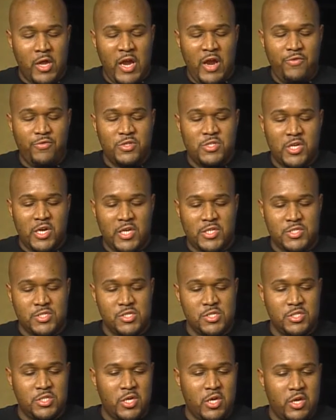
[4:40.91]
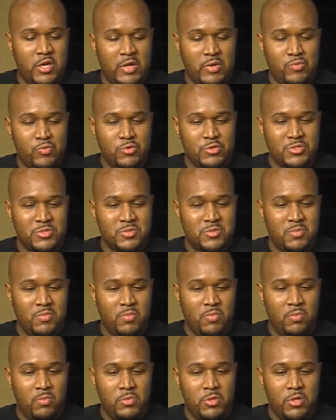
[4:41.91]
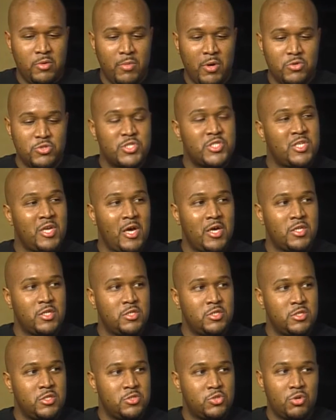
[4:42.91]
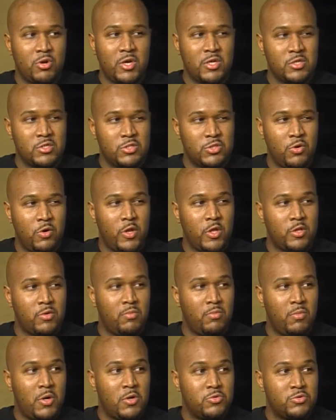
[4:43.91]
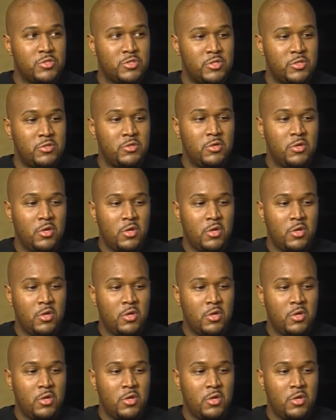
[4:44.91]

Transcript: advertising design was the most challenging, so I enjoyed it the most. It